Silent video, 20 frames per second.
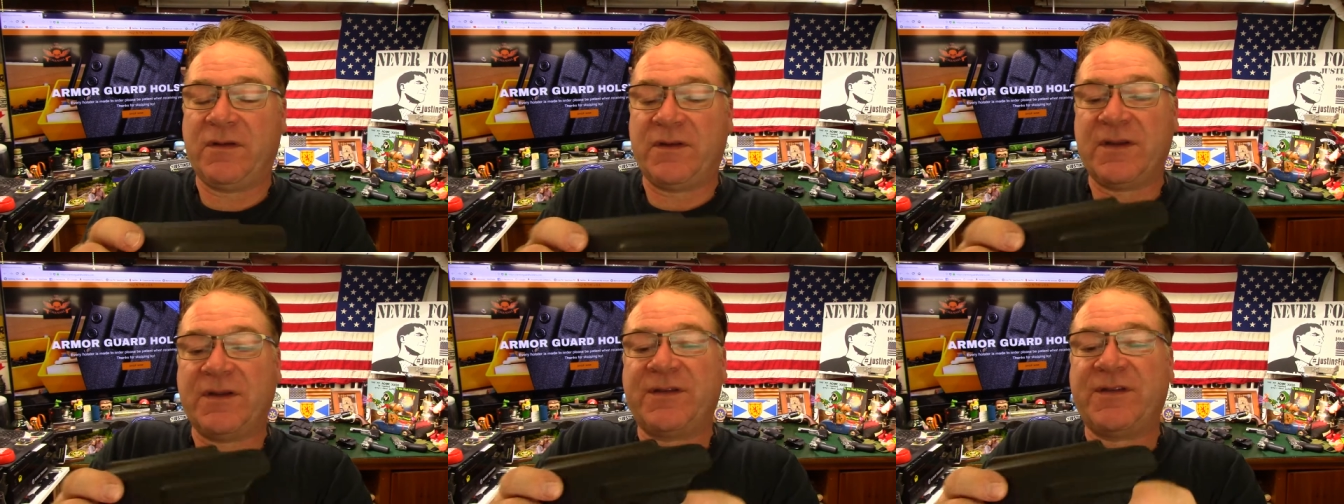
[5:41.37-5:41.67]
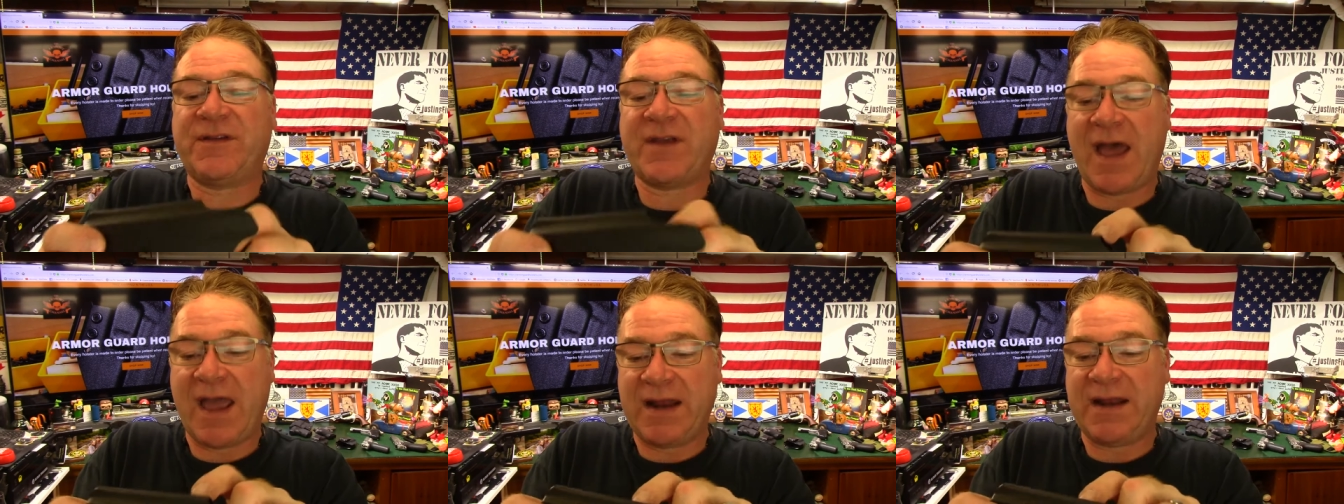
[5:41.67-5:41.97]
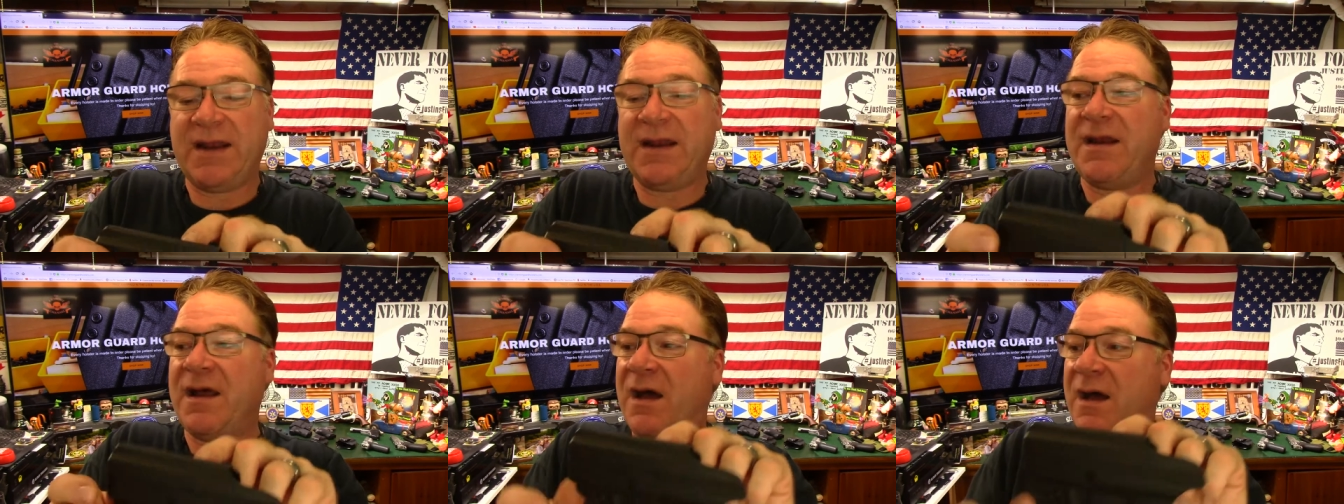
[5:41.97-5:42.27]

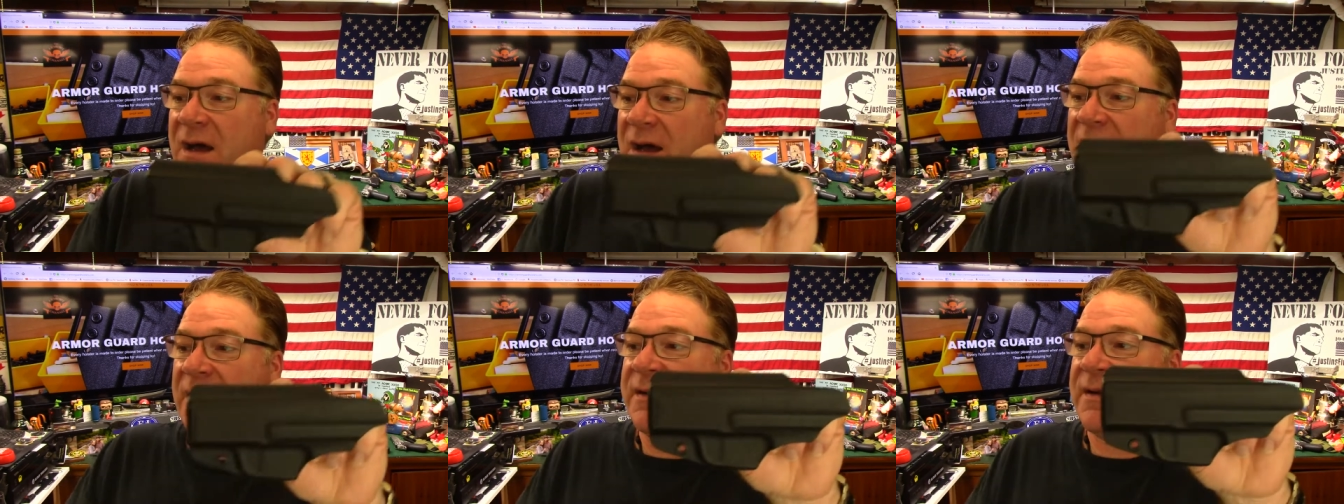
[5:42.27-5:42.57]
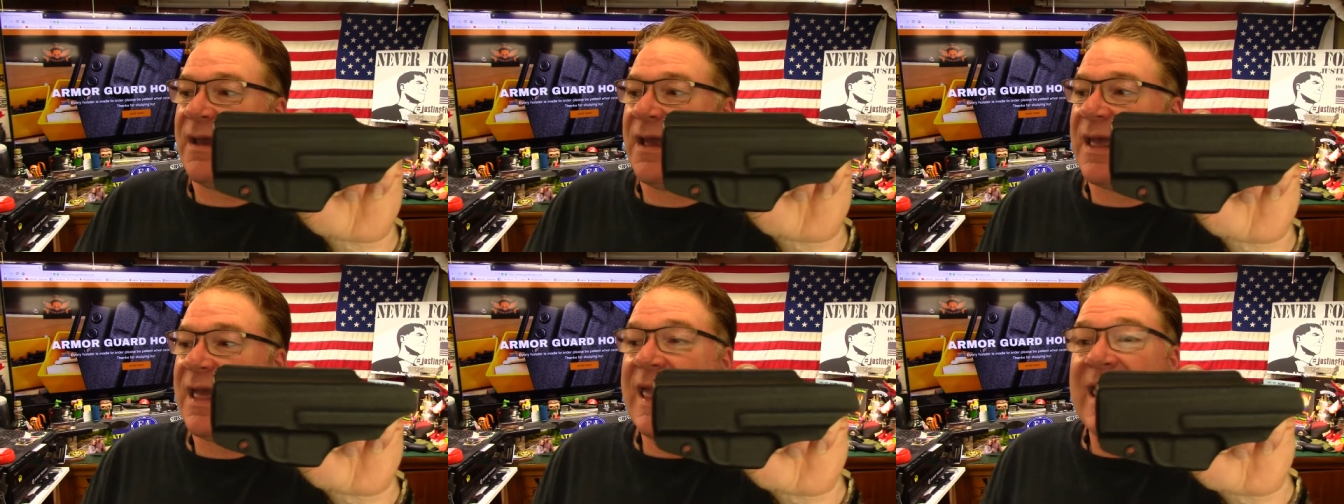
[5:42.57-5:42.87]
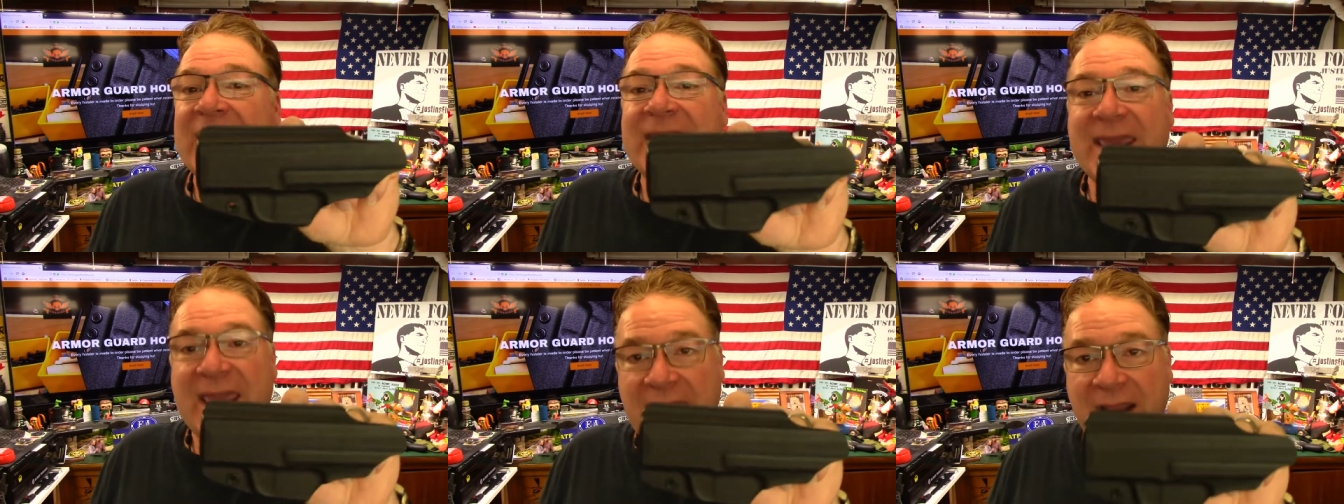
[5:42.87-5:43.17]
decided on
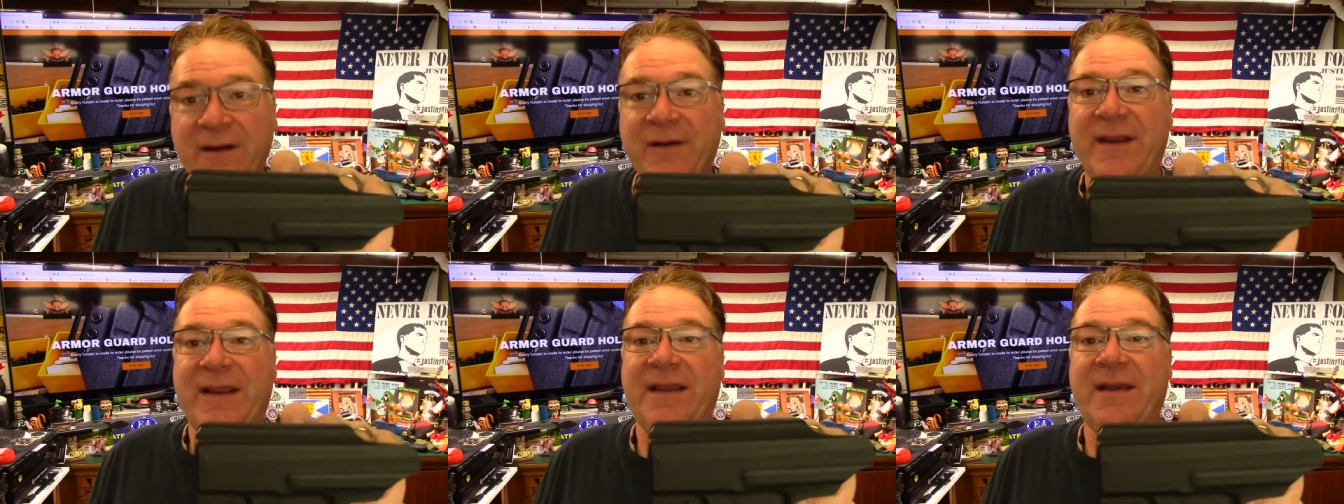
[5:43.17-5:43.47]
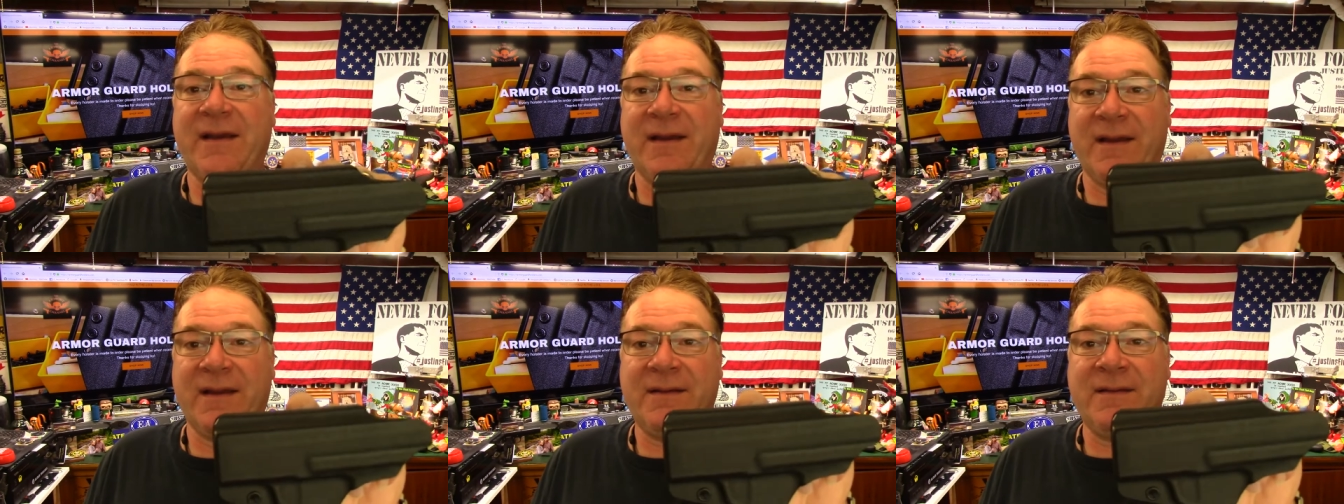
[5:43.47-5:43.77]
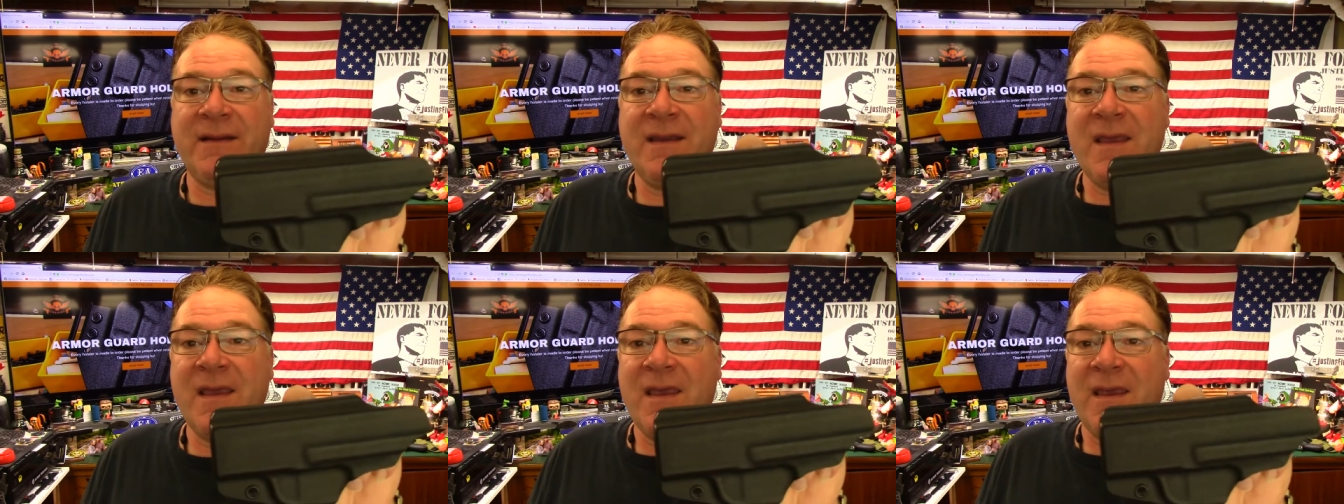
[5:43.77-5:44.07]
a carry
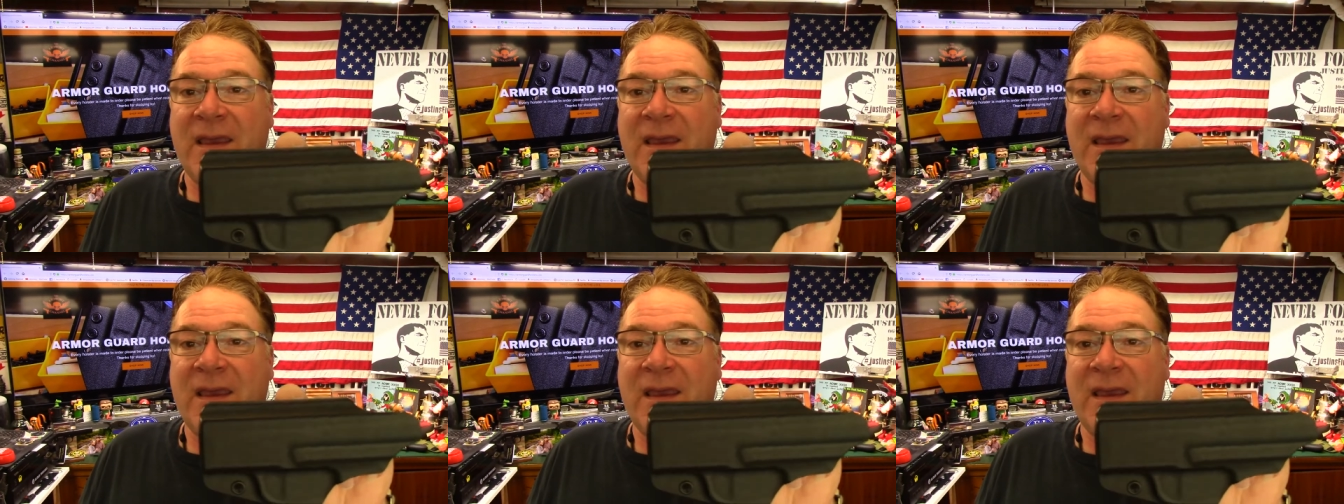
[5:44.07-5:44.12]
gun